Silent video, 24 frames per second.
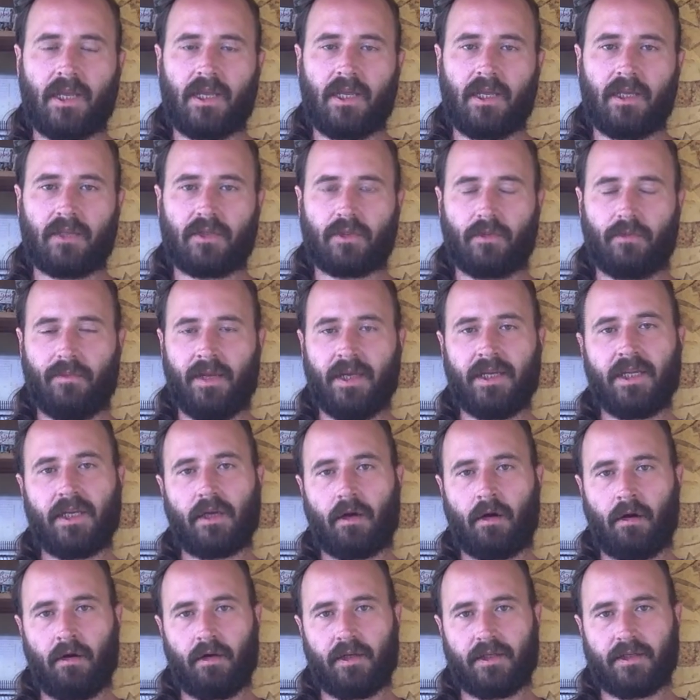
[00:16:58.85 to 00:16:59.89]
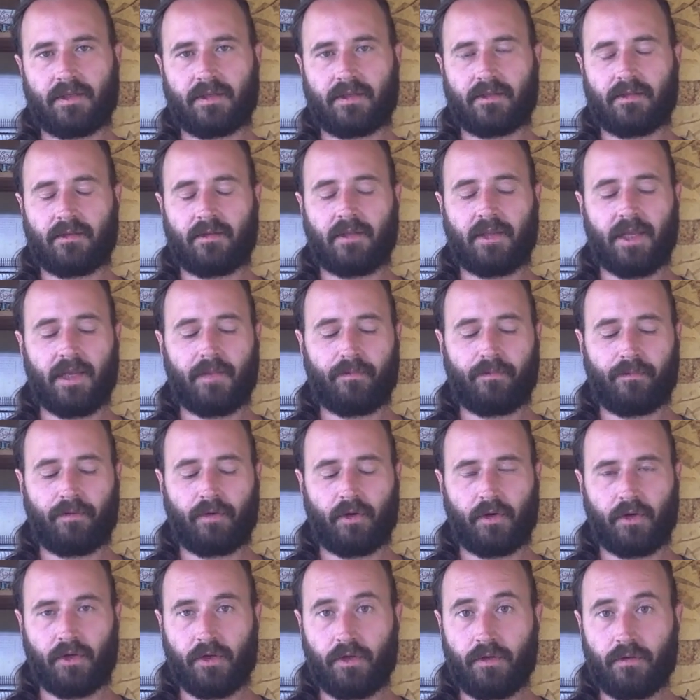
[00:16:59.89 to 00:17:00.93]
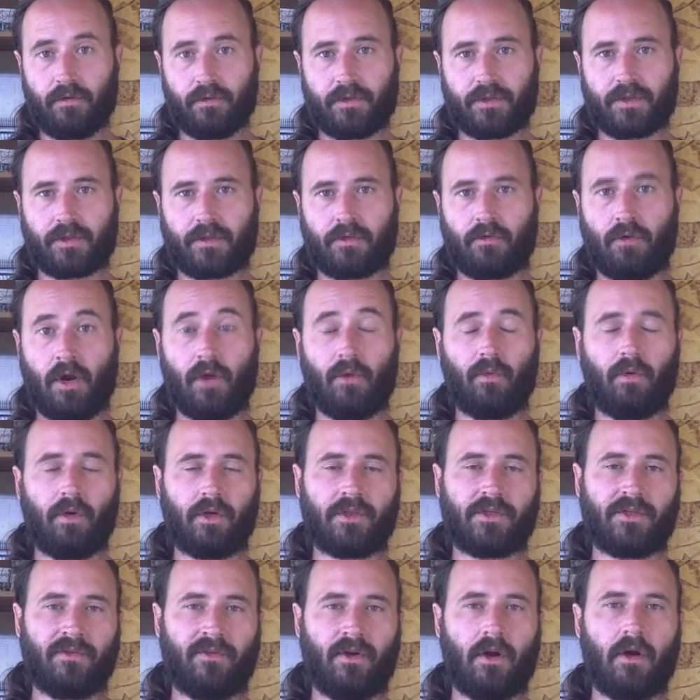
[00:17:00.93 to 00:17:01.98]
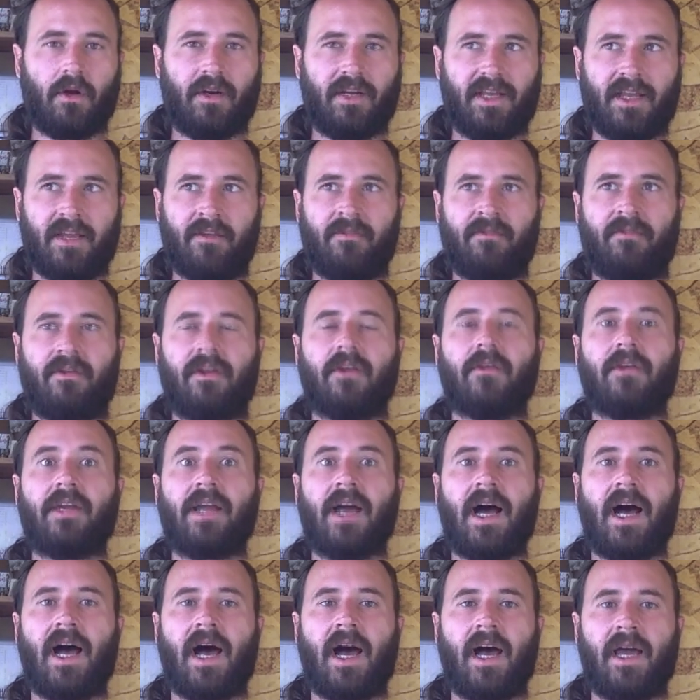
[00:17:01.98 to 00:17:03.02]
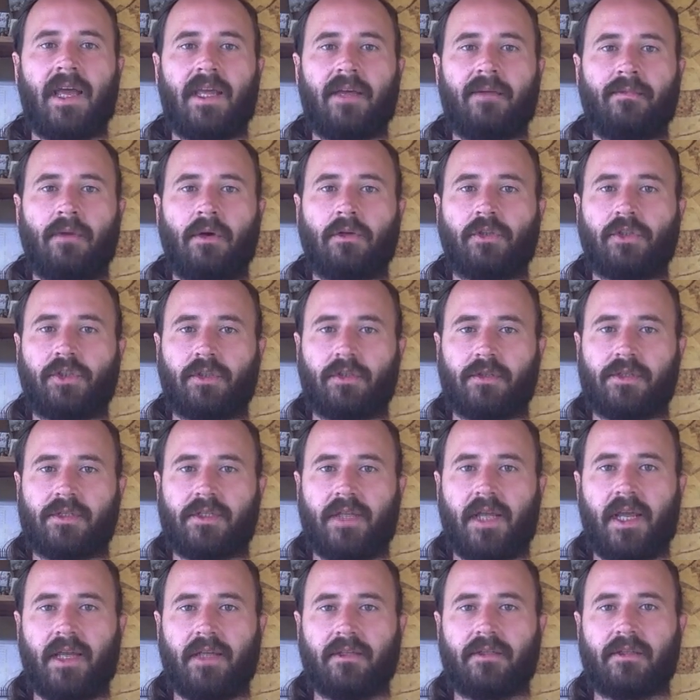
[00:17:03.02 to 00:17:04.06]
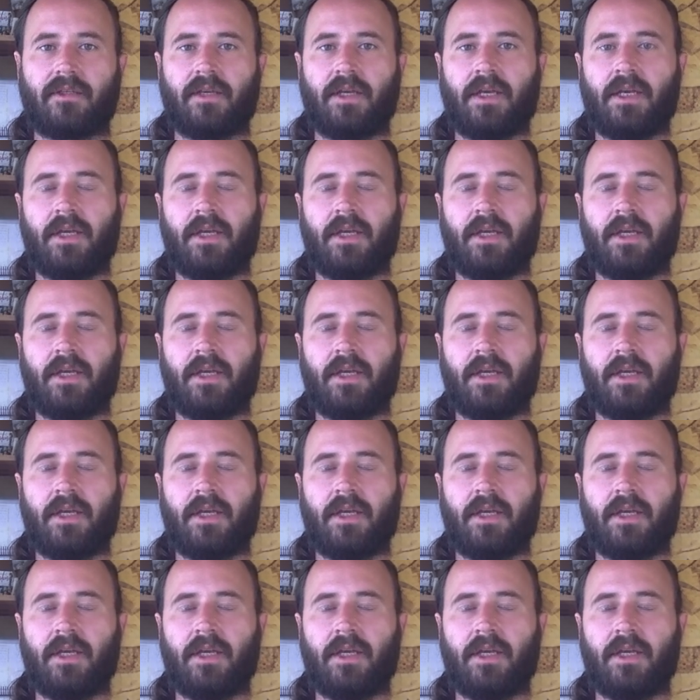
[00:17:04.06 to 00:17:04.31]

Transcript: So many artists, they produce great works of art in very high emotional states.